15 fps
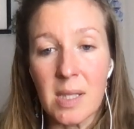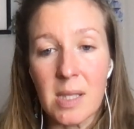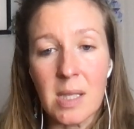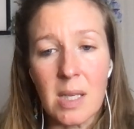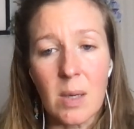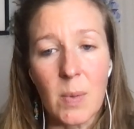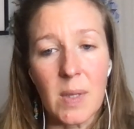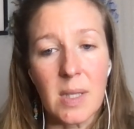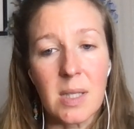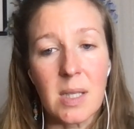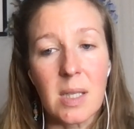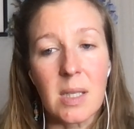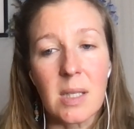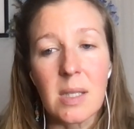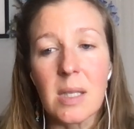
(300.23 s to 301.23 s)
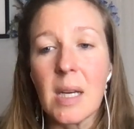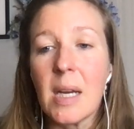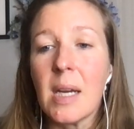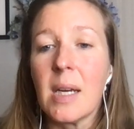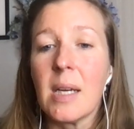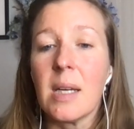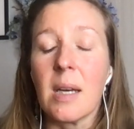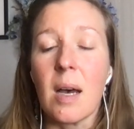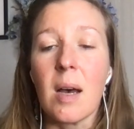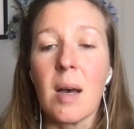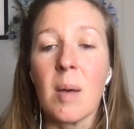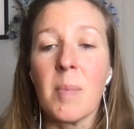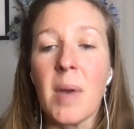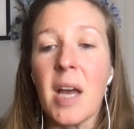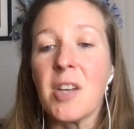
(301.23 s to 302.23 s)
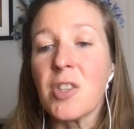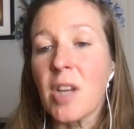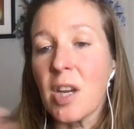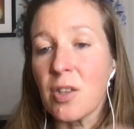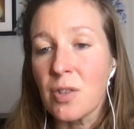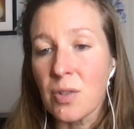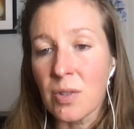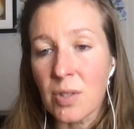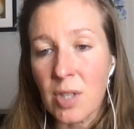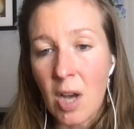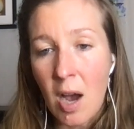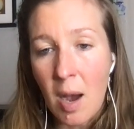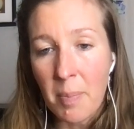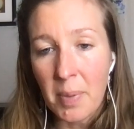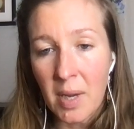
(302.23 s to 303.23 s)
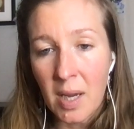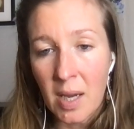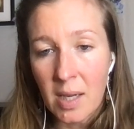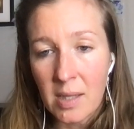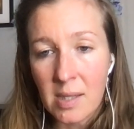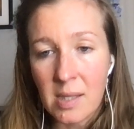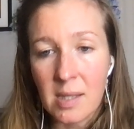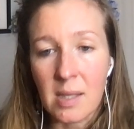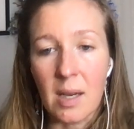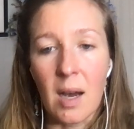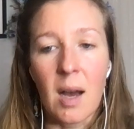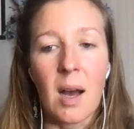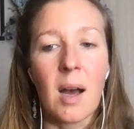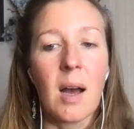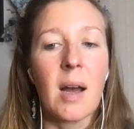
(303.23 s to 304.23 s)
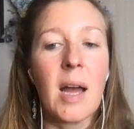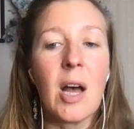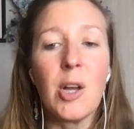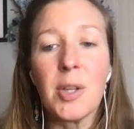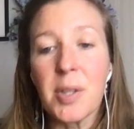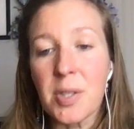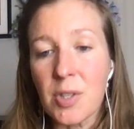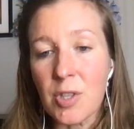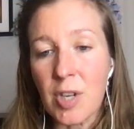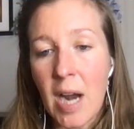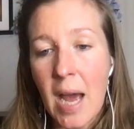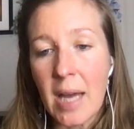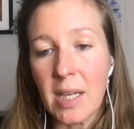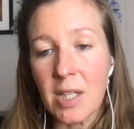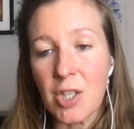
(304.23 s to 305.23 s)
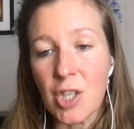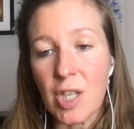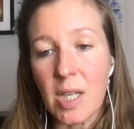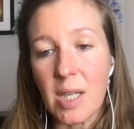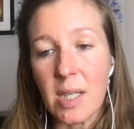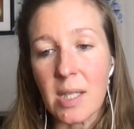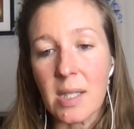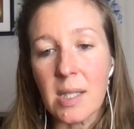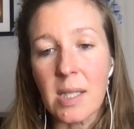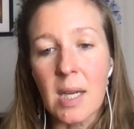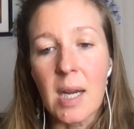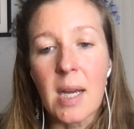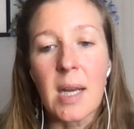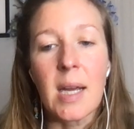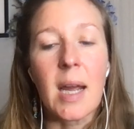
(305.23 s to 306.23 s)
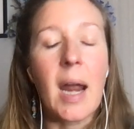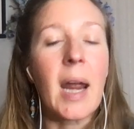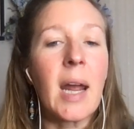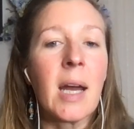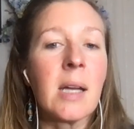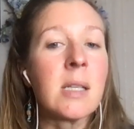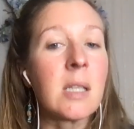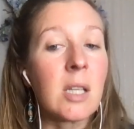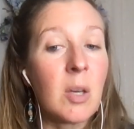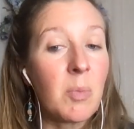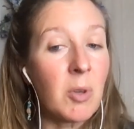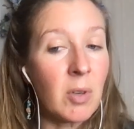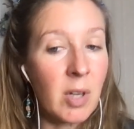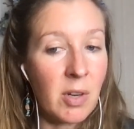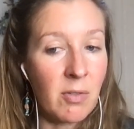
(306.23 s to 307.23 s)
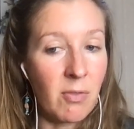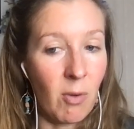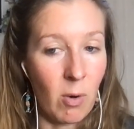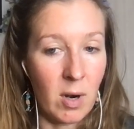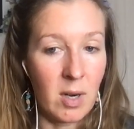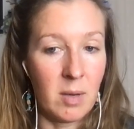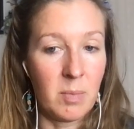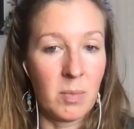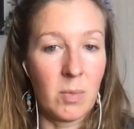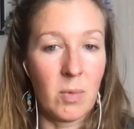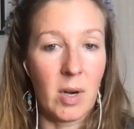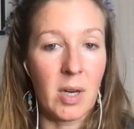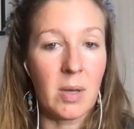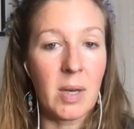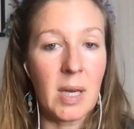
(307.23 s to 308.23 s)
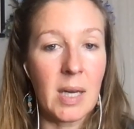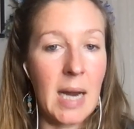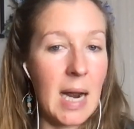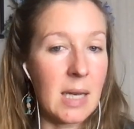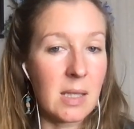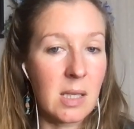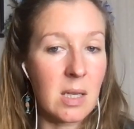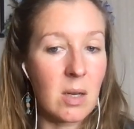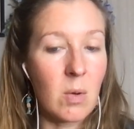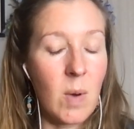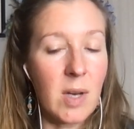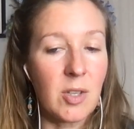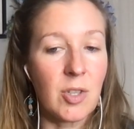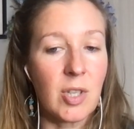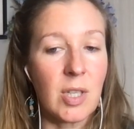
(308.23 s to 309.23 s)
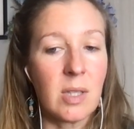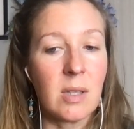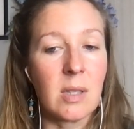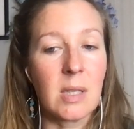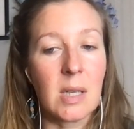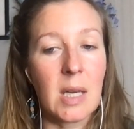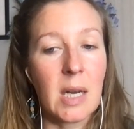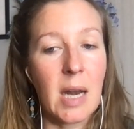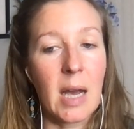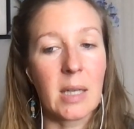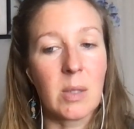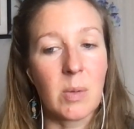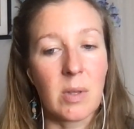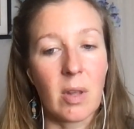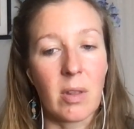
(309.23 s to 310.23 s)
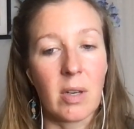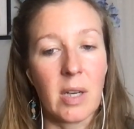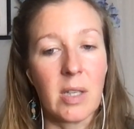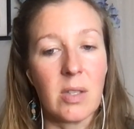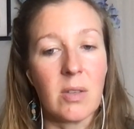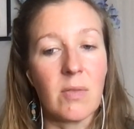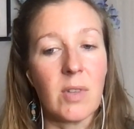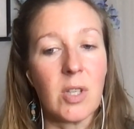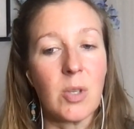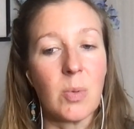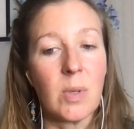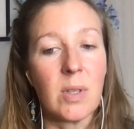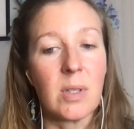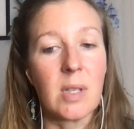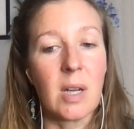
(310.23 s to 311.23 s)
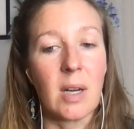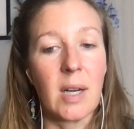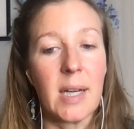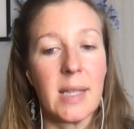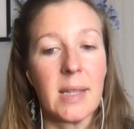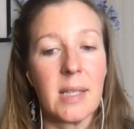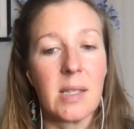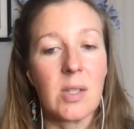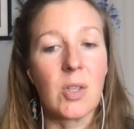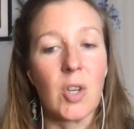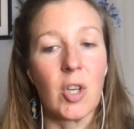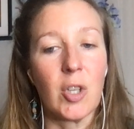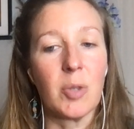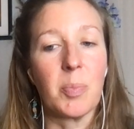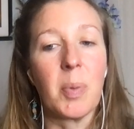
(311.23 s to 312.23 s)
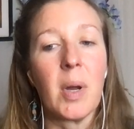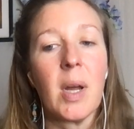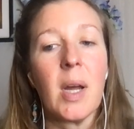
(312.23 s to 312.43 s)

sequences, educational topics, health strategies, and a community forum where you can ask questions and connect with other individuals that are in this group.